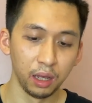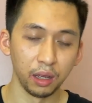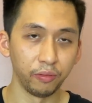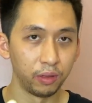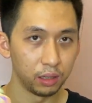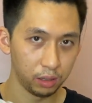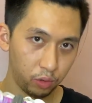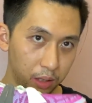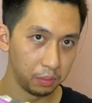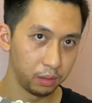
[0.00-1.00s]
if this
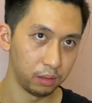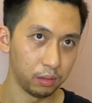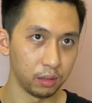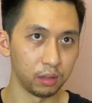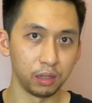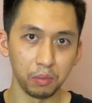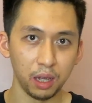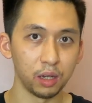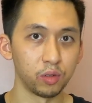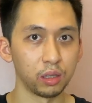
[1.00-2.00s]
screams Jimi
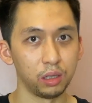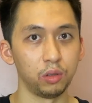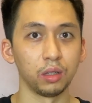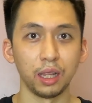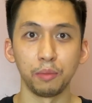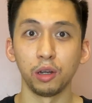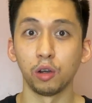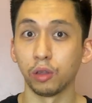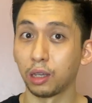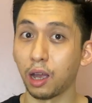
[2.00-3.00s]
Hendrix, you can let me know
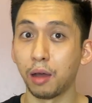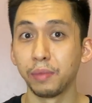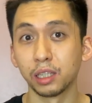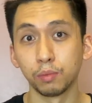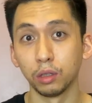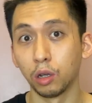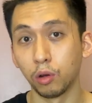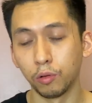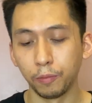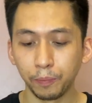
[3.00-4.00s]
in the comments below.